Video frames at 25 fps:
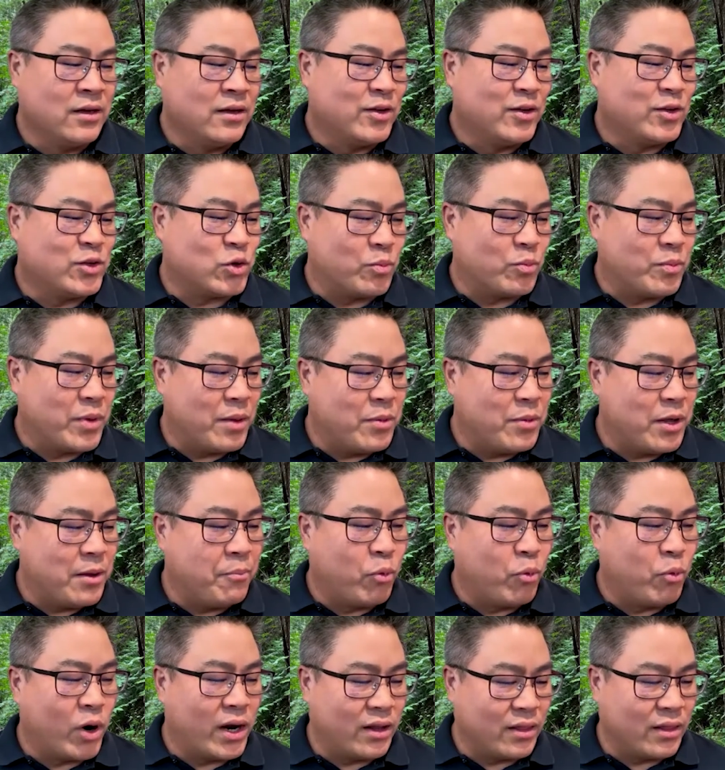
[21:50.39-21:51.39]
So maybe
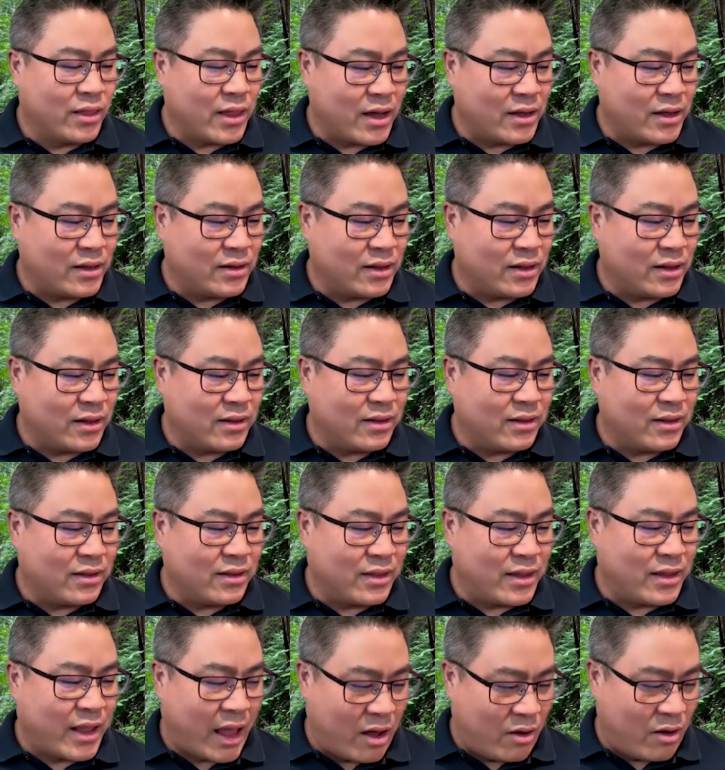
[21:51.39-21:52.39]
break that
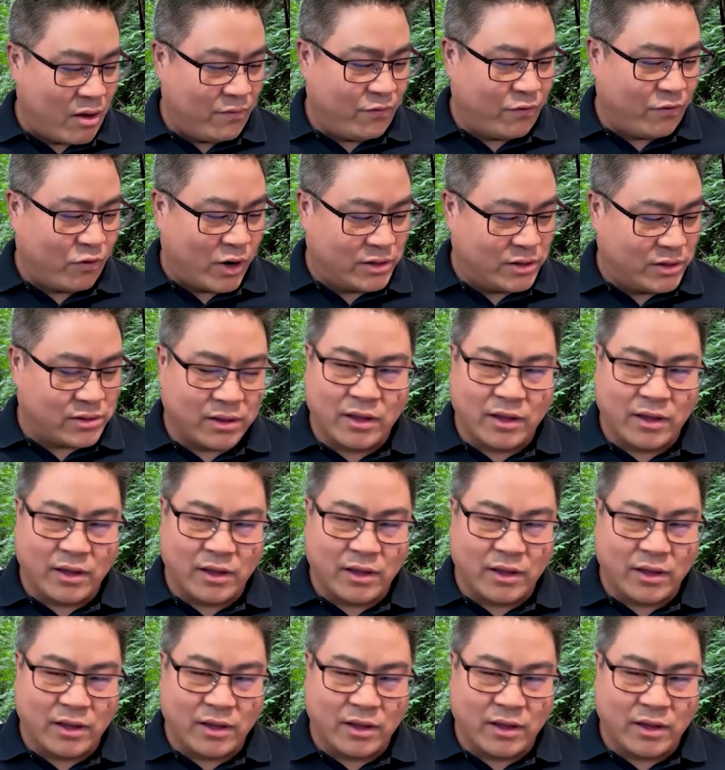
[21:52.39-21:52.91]
down for us.